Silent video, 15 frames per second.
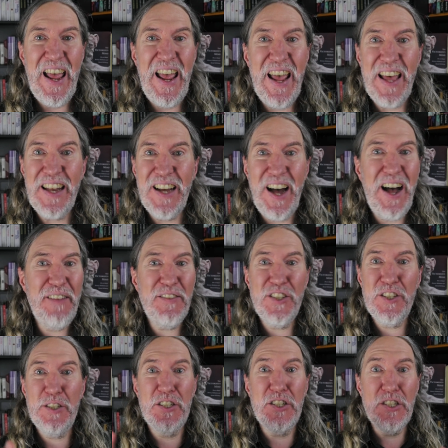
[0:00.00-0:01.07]
And I've
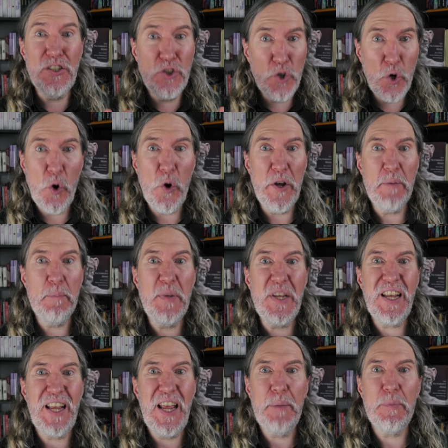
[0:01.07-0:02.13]
just enjoyed
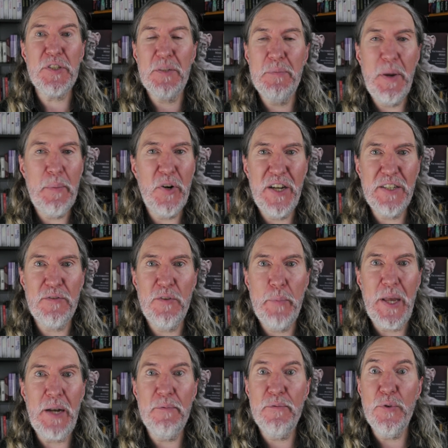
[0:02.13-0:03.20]
being able to memorize
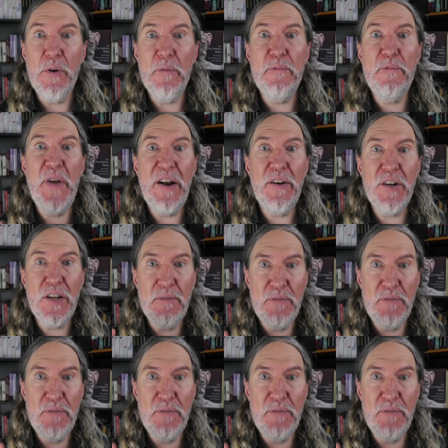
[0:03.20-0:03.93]
verbatim for a very,